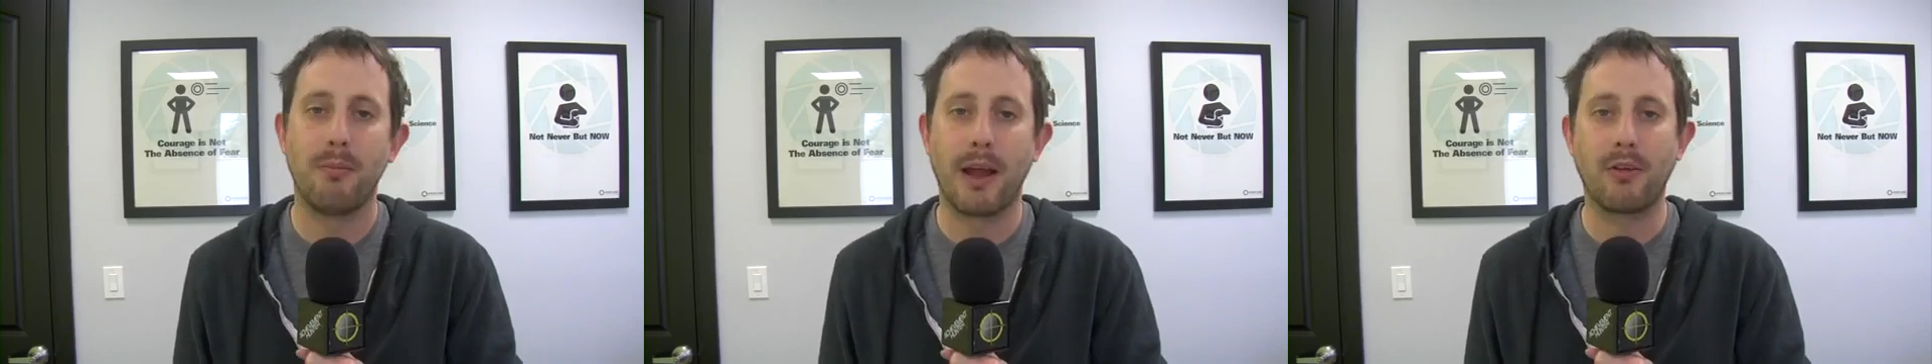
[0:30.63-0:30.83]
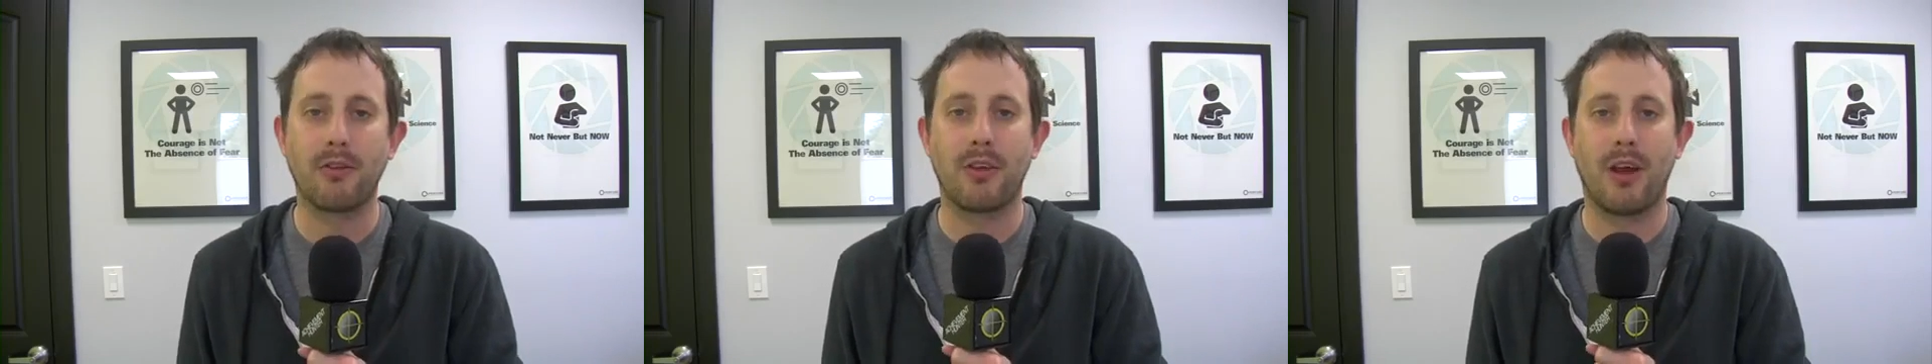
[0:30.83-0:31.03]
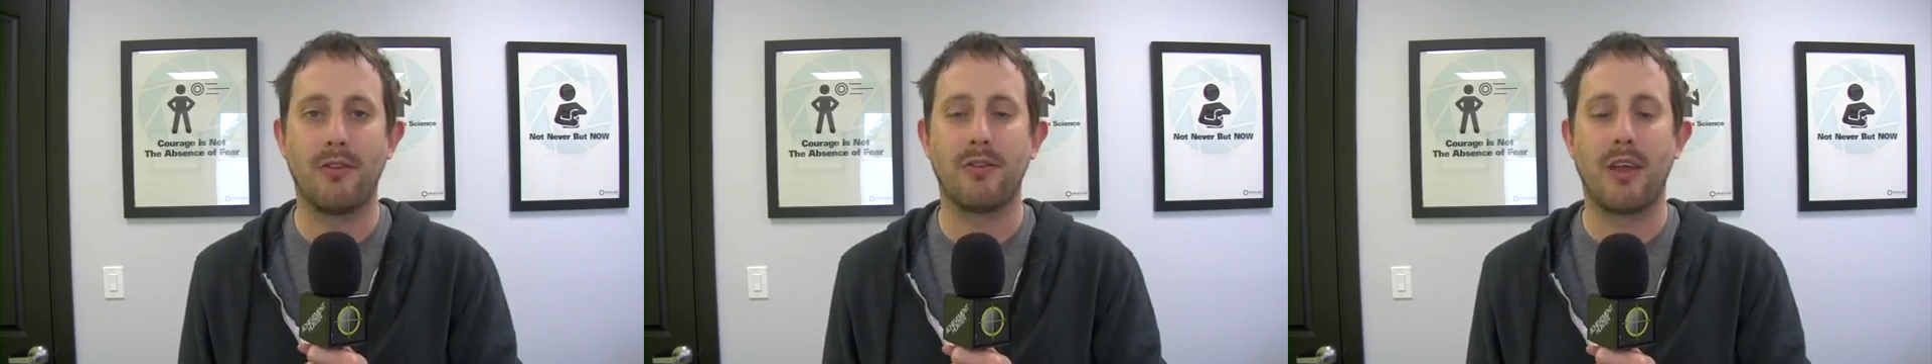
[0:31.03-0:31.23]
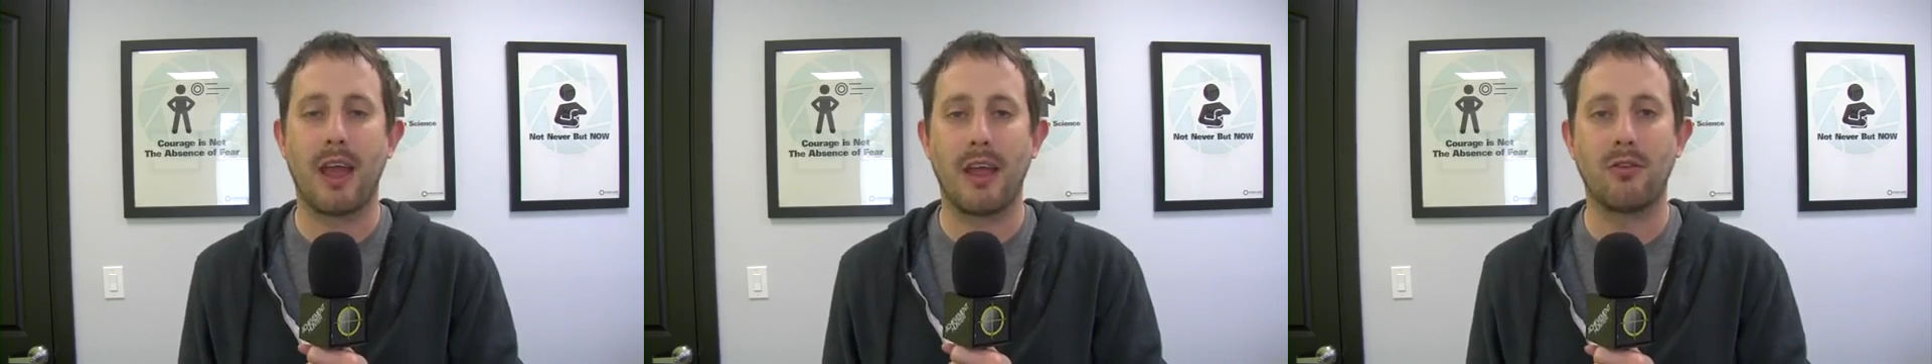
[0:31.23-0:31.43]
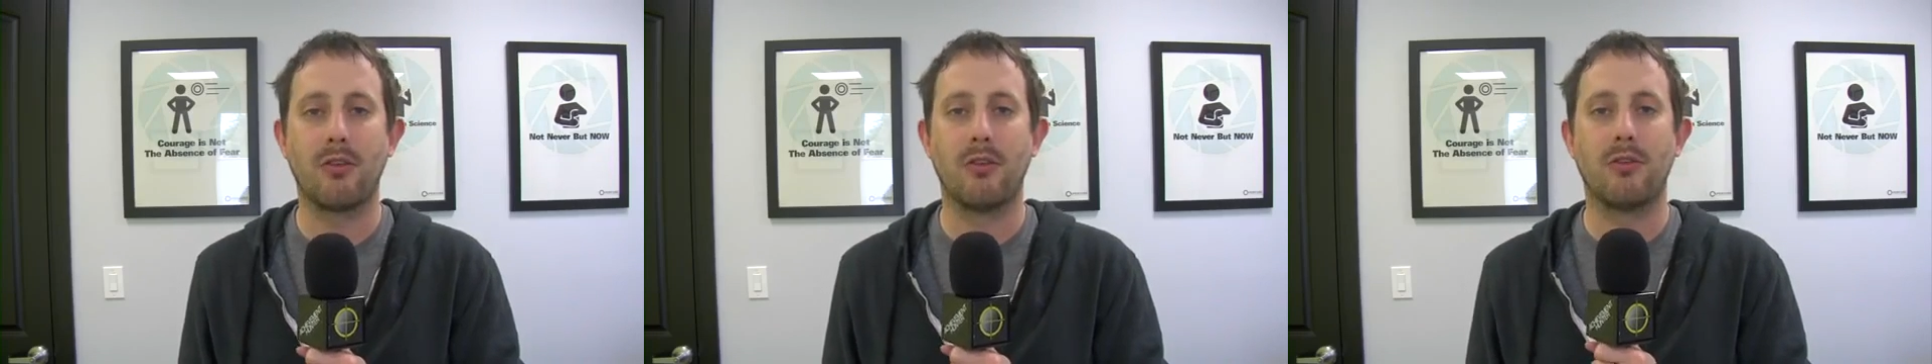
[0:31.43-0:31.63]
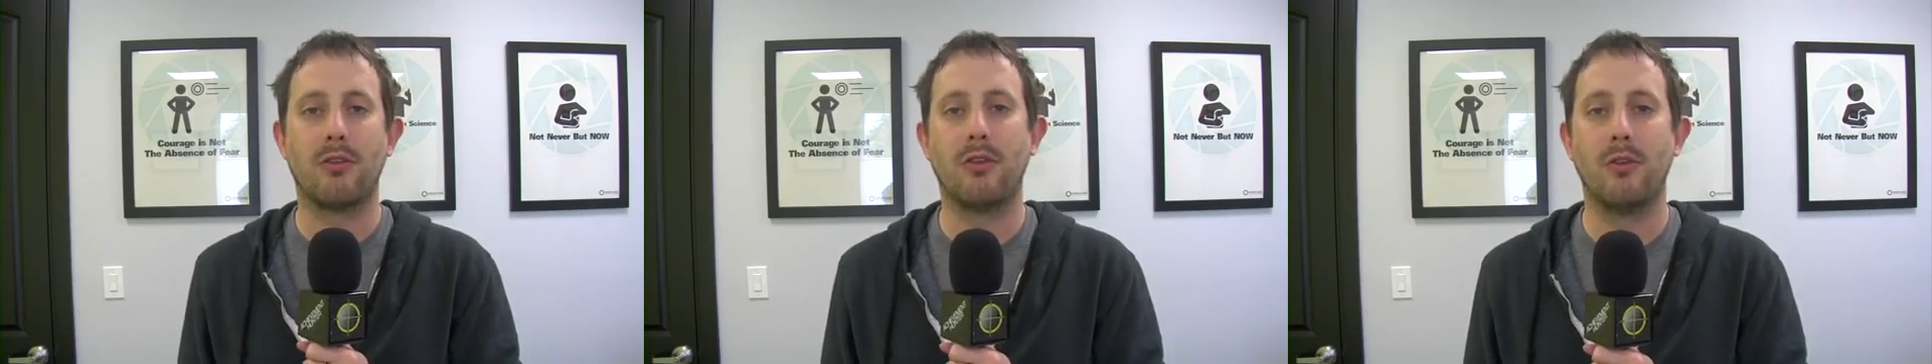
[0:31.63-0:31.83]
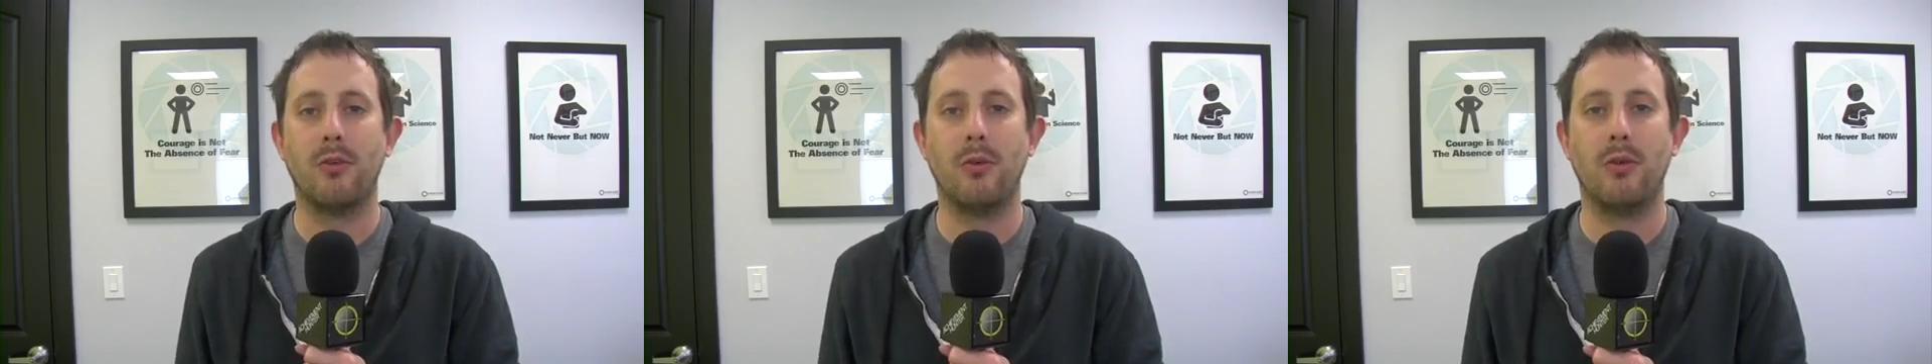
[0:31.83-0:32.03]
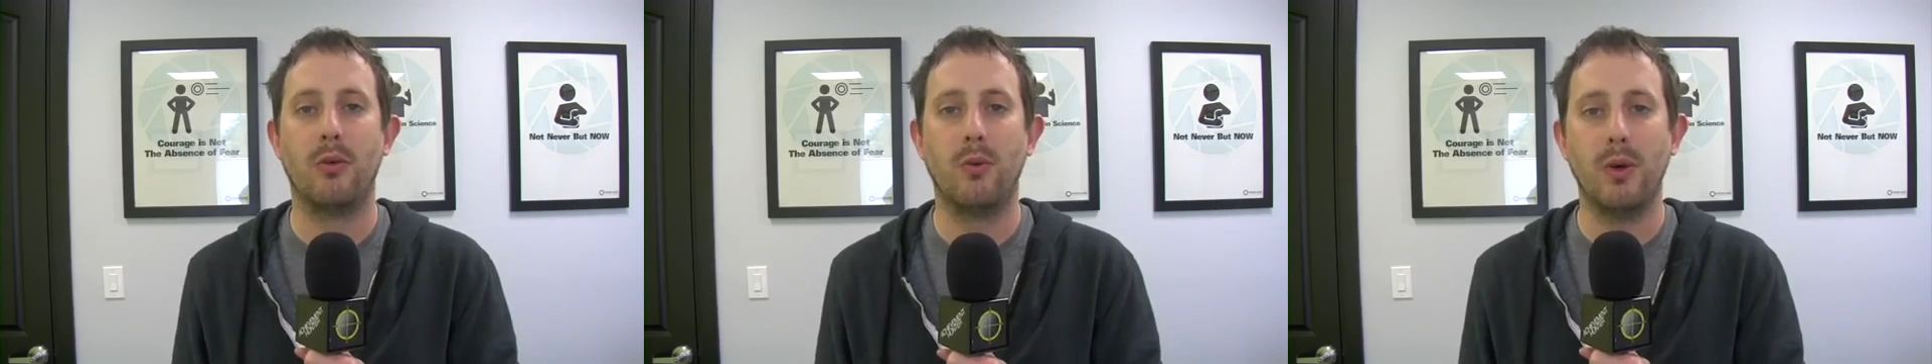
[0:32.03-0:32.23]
Microsoft's answer to the